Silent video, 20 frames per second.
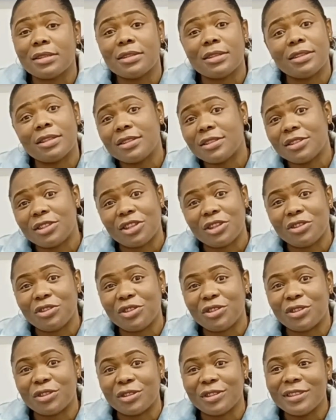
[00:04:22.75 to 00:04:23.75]
the
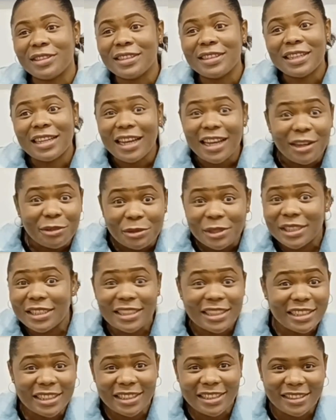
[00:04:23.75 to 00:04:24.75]
distinction. And we
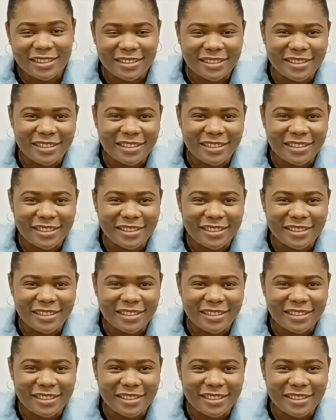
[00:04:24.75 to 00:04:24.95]
did.